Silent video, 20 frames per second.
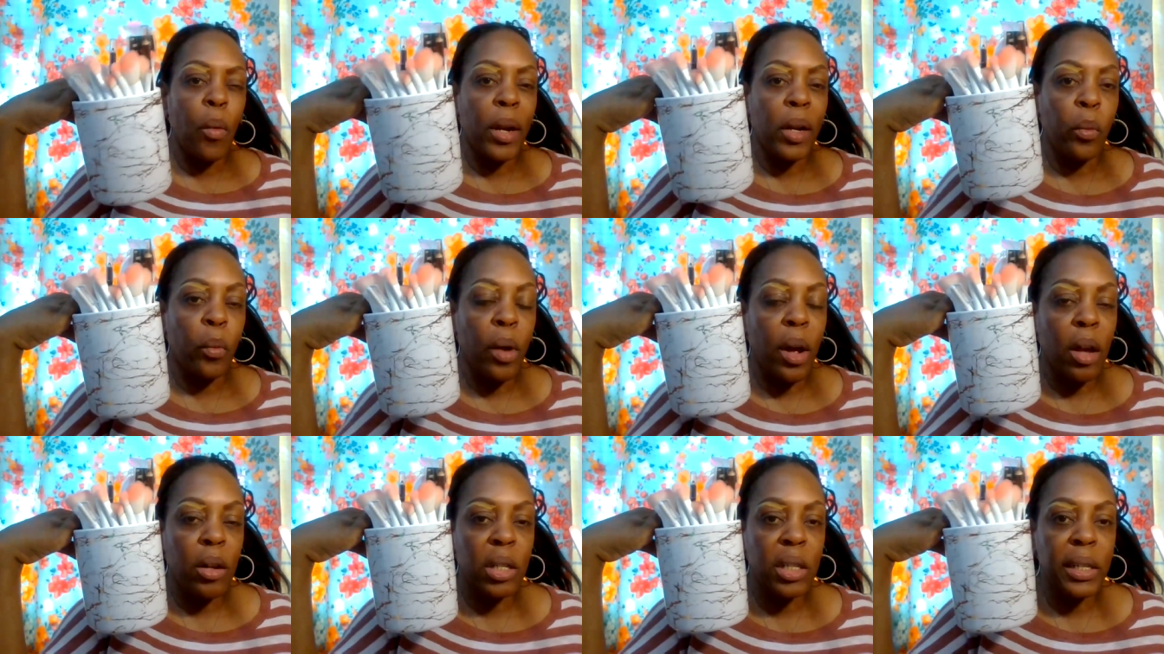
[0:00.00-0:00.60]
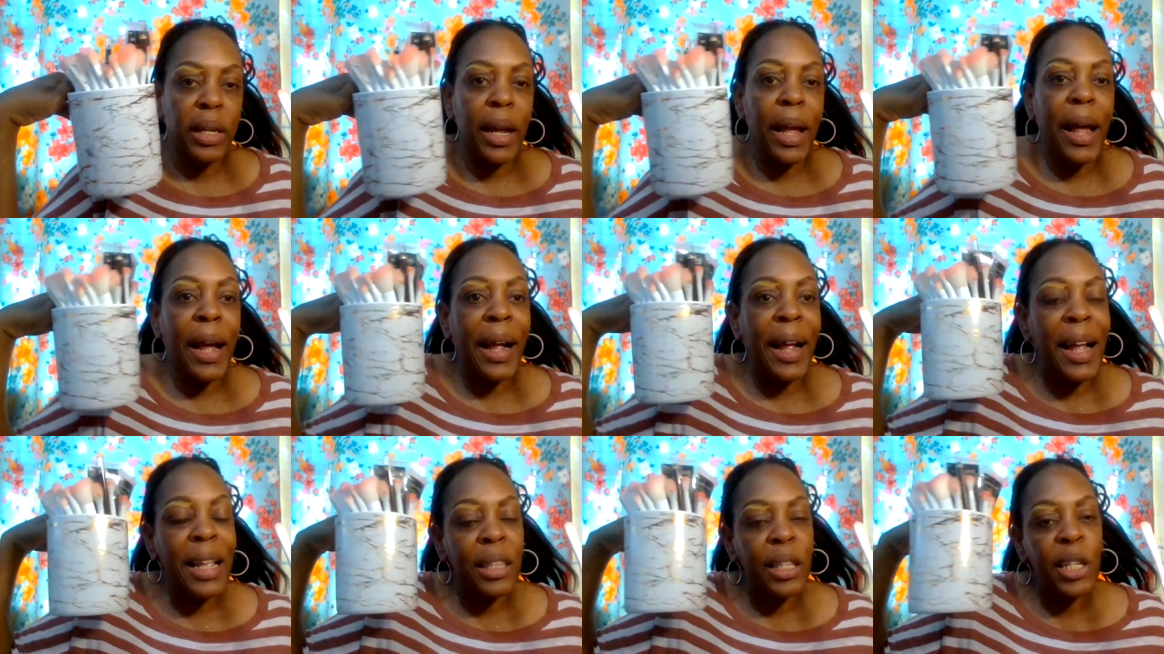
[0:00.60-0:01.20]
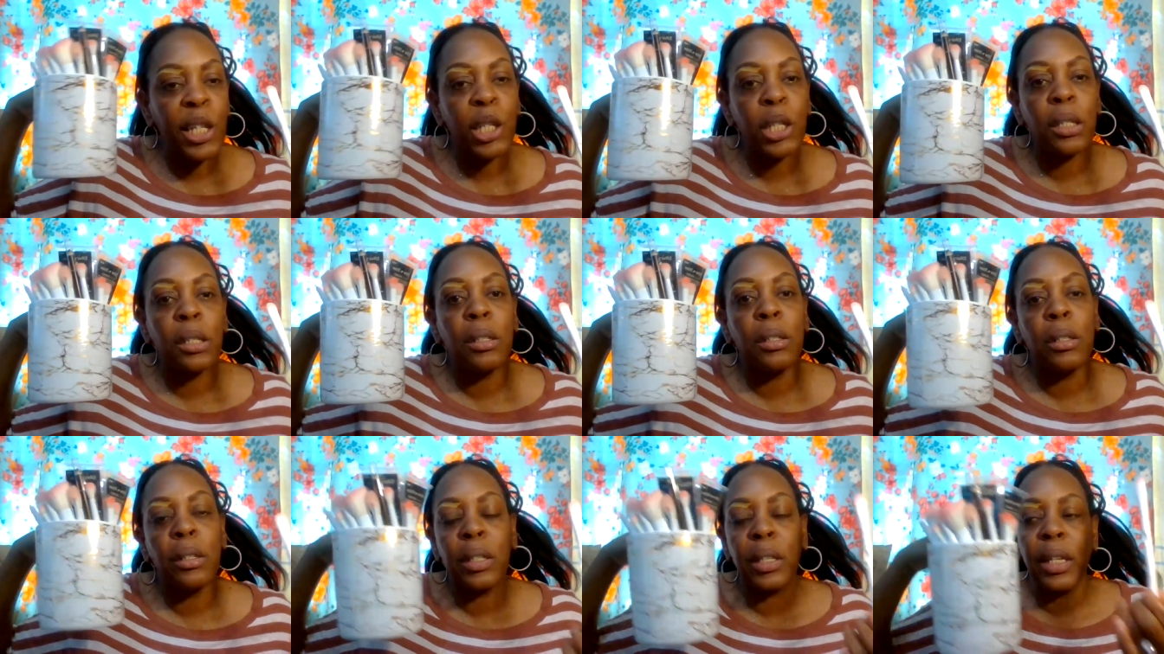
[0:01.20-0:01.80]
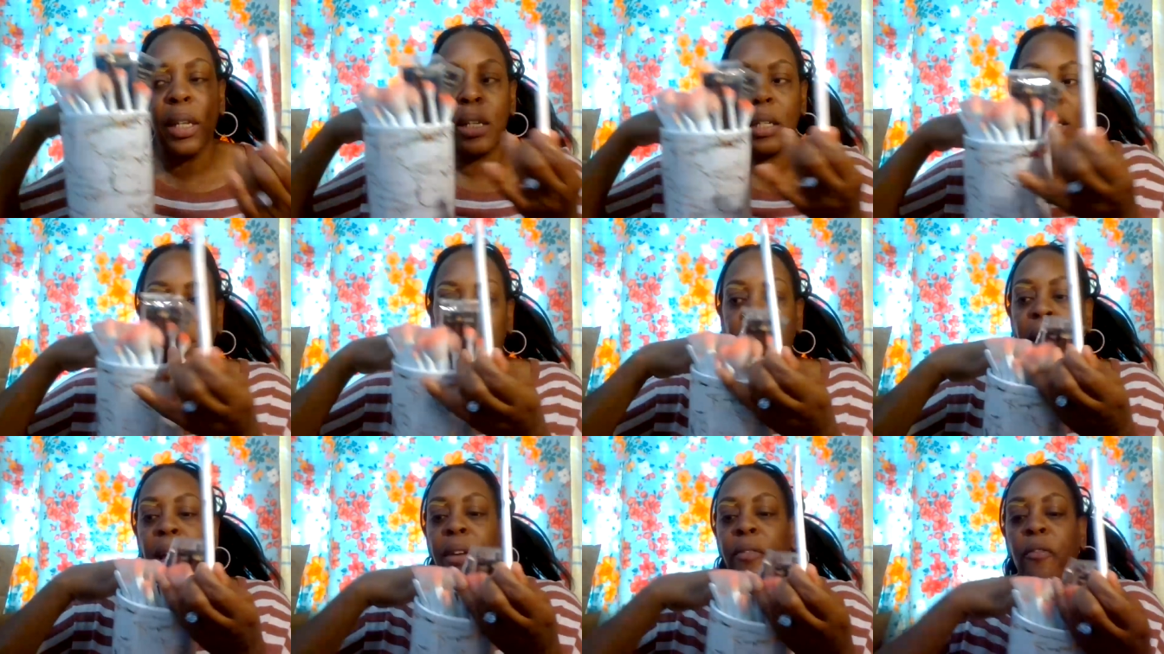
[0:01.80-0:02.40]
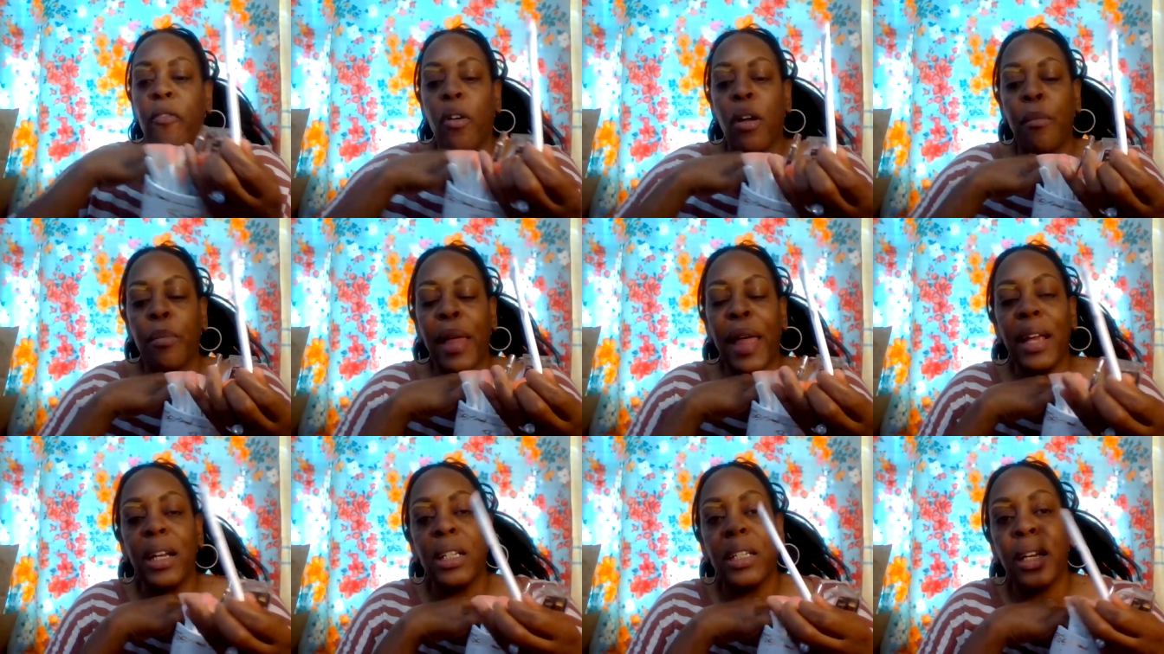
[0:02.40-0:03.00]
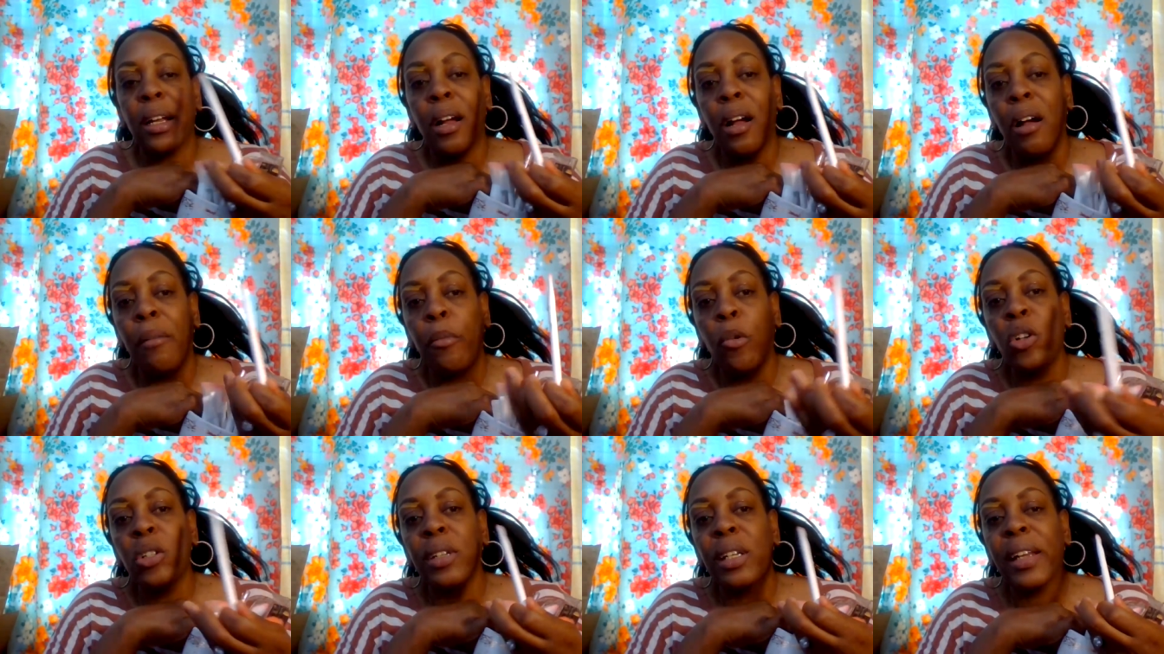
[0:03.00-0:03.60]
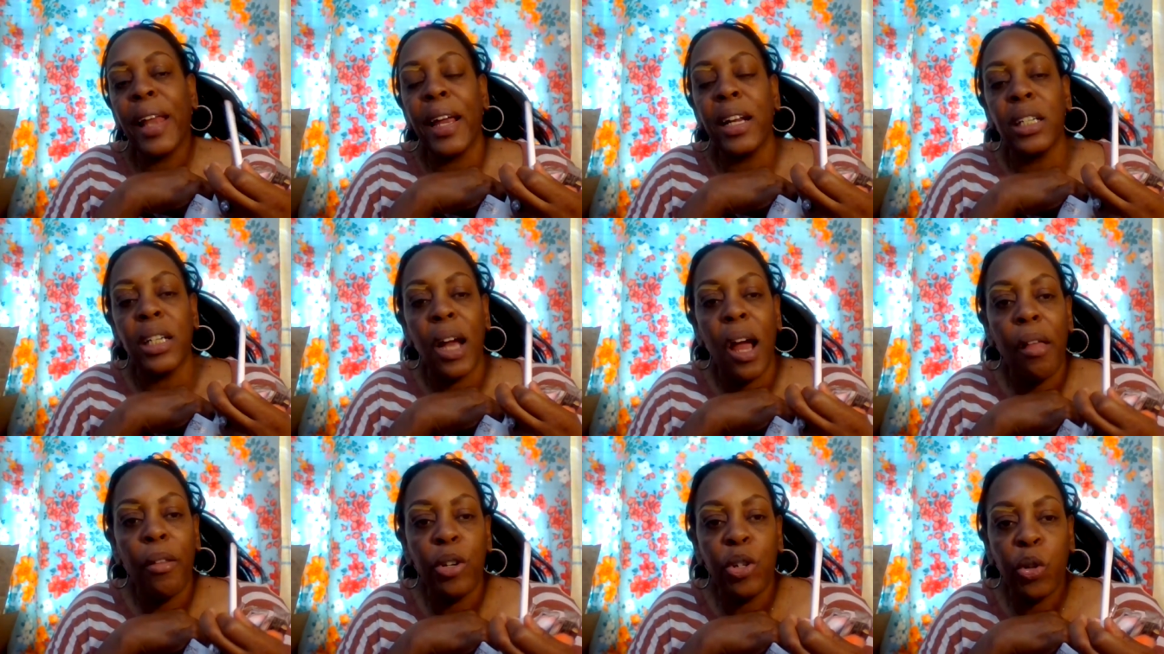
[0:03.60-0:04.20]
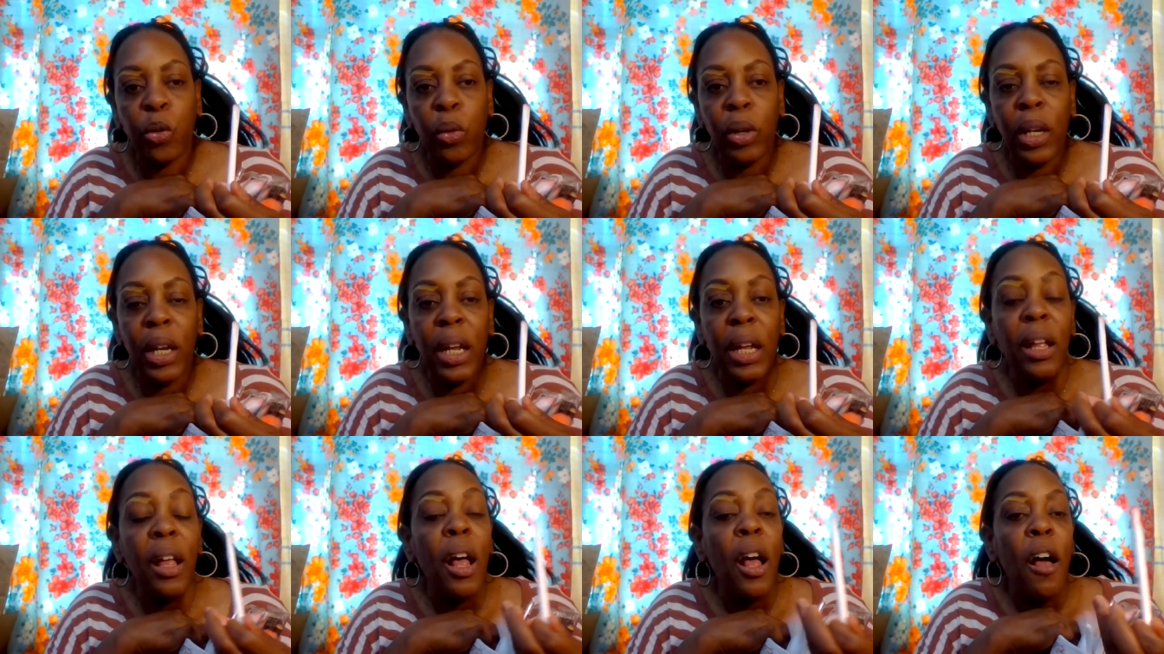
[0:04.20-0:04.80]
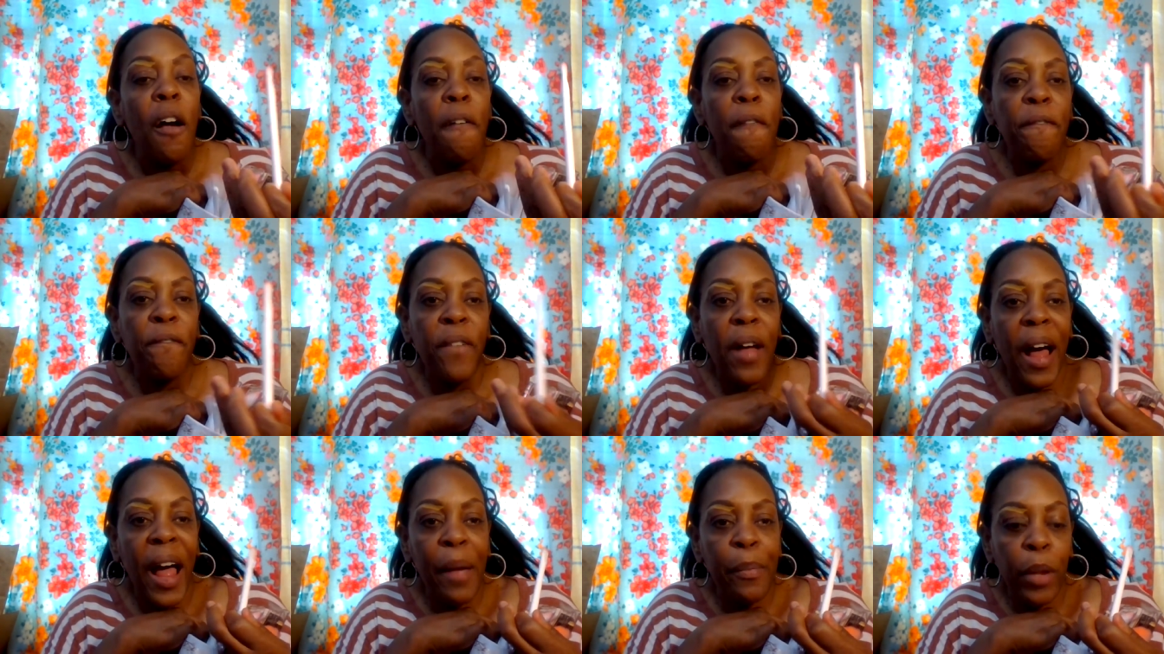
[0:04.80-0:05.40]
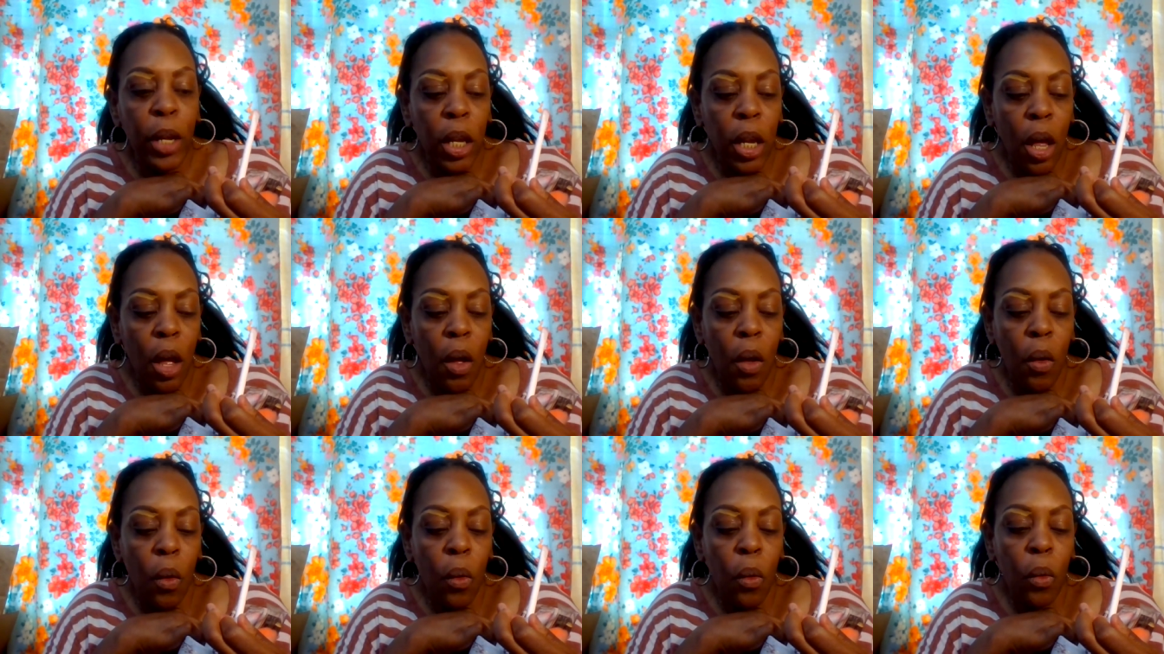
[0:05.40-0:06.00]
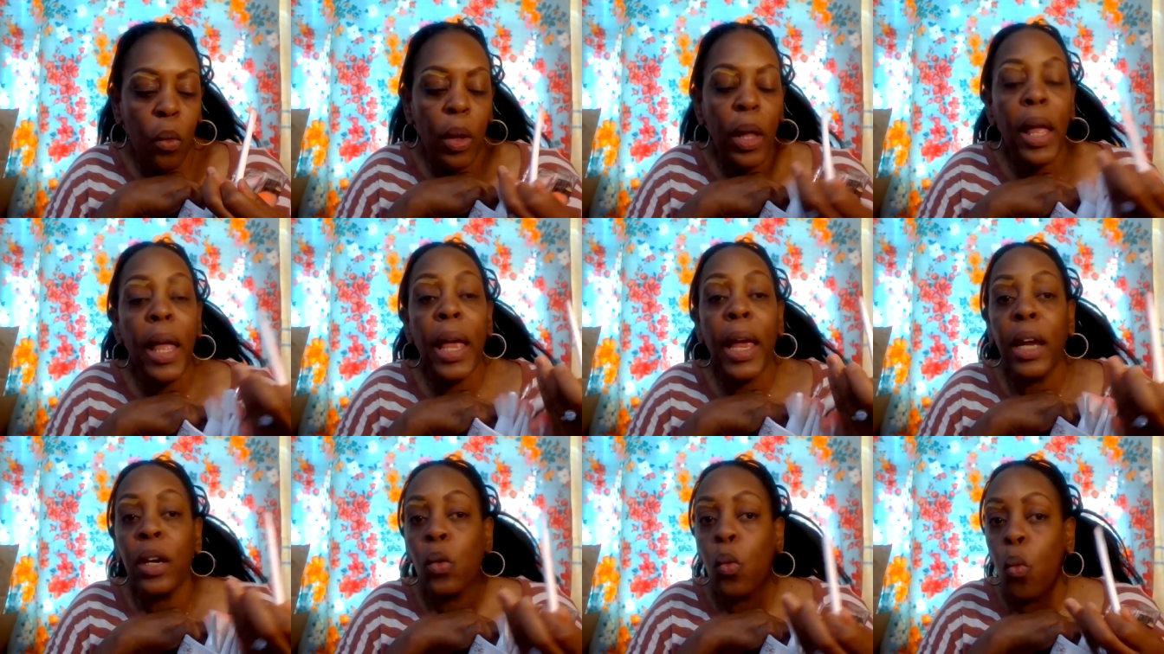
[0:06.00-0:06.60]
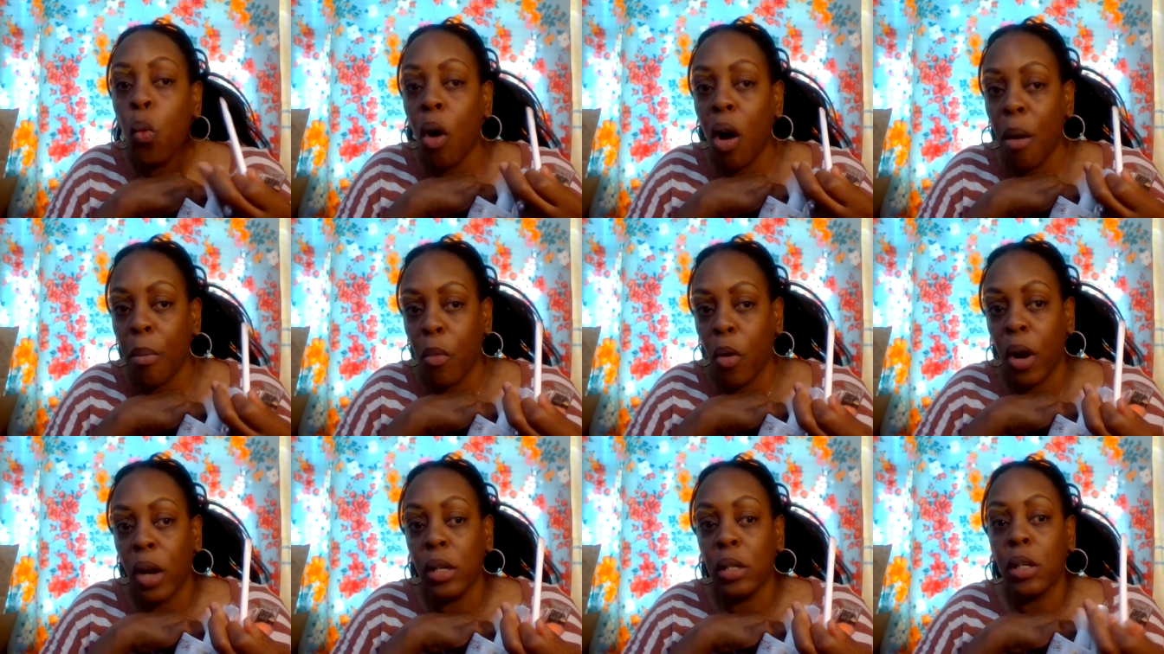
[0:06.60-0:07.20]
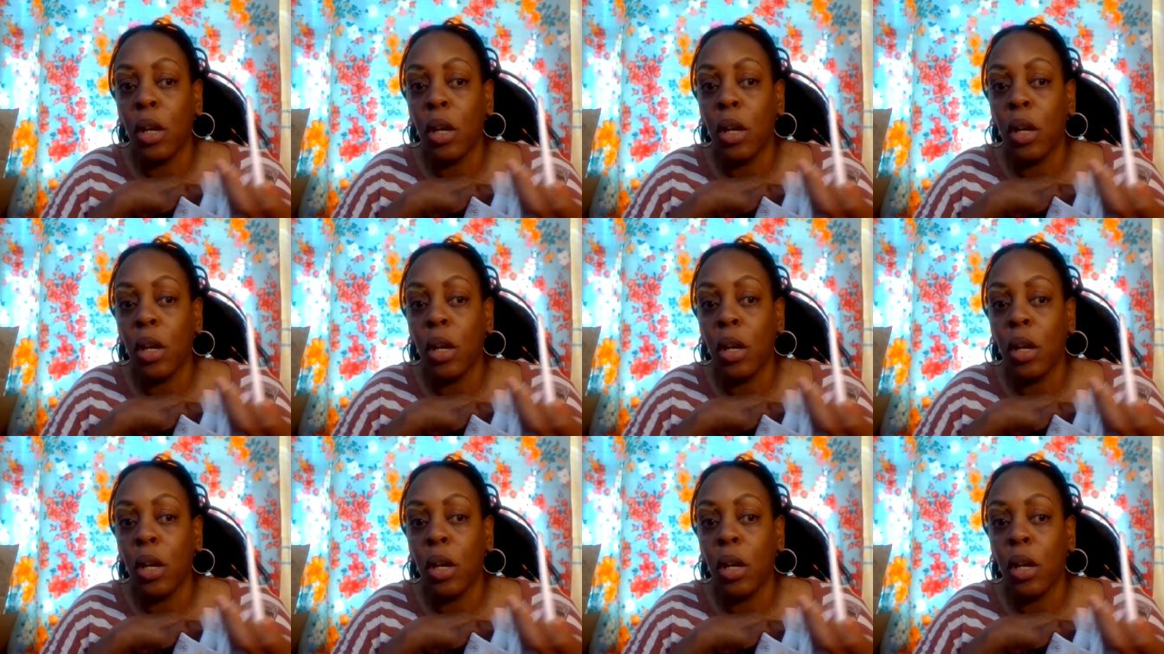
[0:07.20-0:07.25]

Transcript: wet n wild set I got this this set from like uh, mostly like Dollar Tree, Five Below, and Walmart.